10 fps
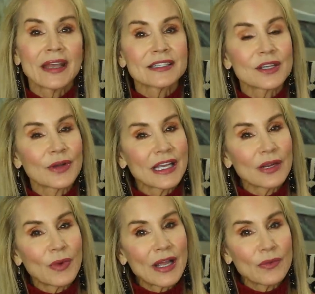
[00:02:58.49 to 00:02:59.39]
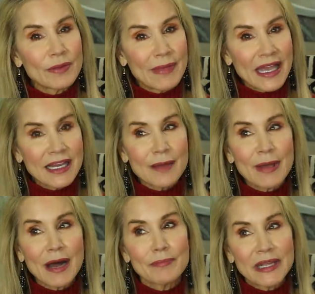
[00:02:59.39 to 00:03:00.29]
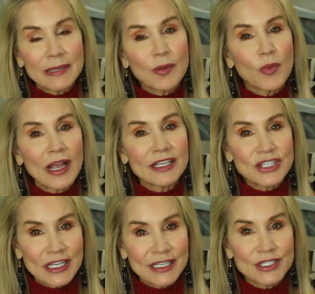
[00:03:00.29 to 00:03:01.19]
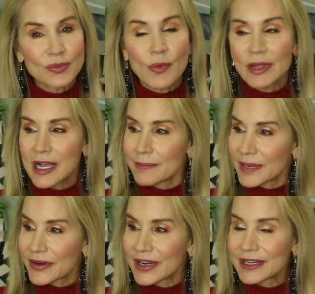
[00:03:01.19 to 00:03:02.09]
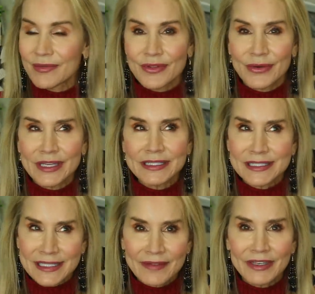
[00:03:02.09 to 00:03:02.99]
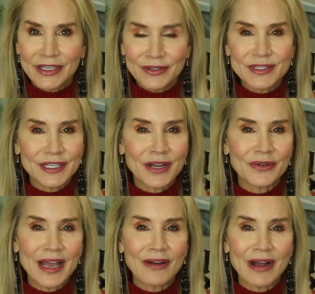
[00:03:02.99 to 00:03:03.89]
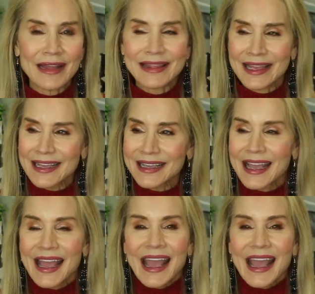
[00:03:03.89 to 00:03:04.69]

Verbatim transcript: So anyway, we made about minimum wage each when we got married 37 years ago now, I think.